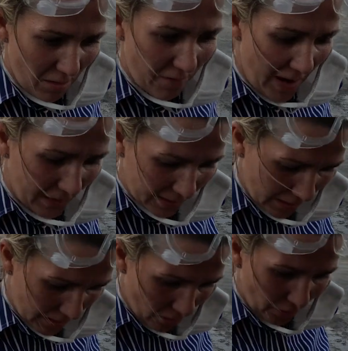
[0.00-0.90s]
found us a
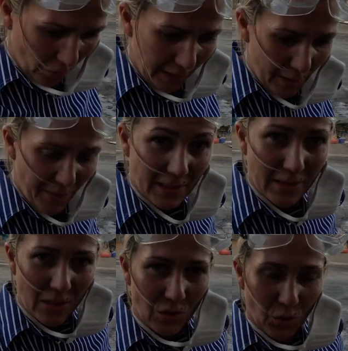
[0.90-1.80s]
solenoid and met us
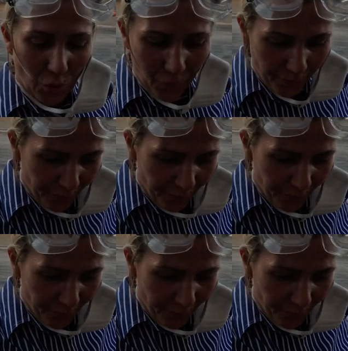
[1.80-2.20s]
at the door